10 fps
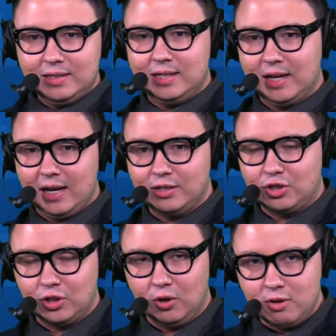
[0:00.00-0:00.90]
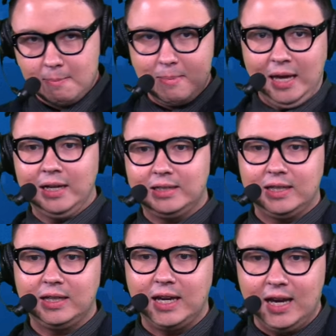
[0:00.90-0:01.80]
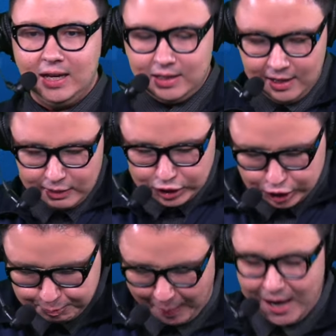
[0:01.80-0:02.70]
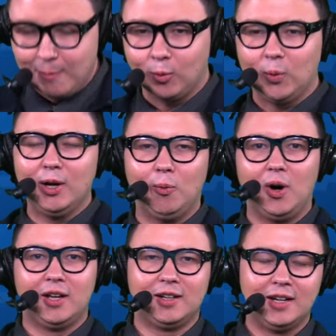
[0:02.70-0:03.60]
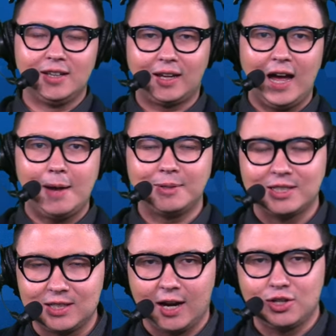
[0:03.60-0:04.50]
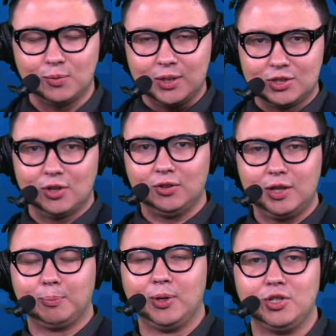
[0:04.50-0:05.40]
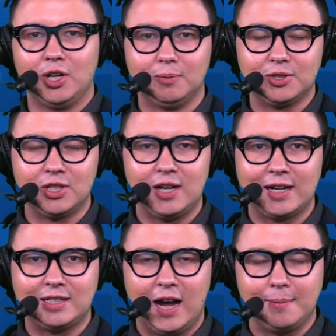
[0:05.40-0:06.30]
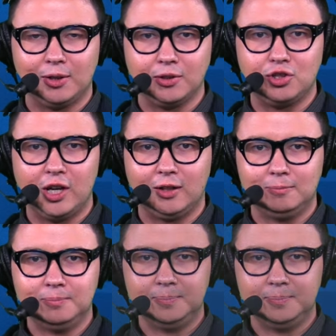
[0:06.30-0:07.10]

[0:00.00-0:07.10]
today's show, you made it to the end, spam real one in the comments section. We'd certainly appreciate it, and we'll see you next time here on the channel.